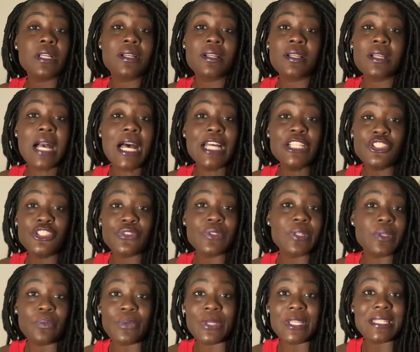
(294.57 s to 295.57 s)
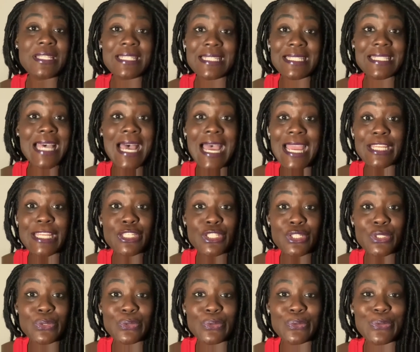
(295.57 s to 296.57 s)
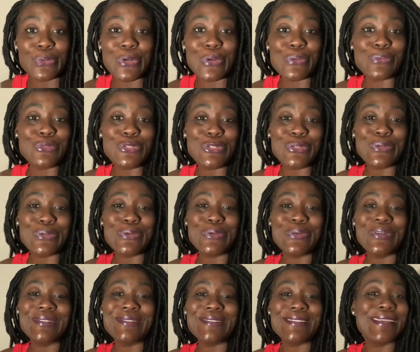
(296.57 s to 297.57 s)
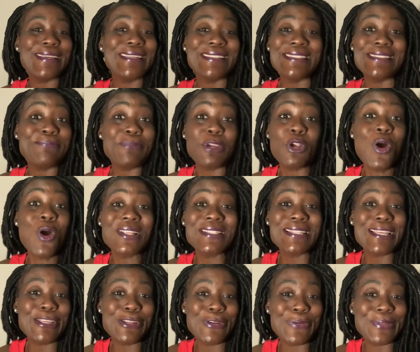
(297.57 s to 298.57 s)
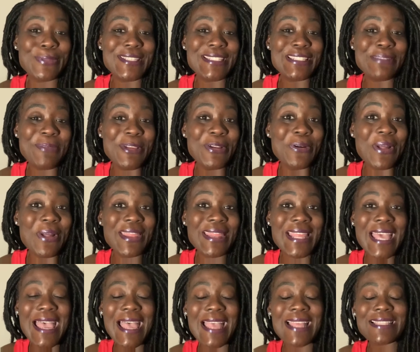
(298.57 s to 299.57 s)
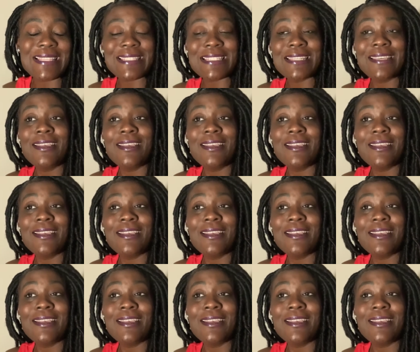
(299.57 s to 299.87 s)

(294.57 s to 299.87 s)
country we decide to go to. So because I can only speak on that.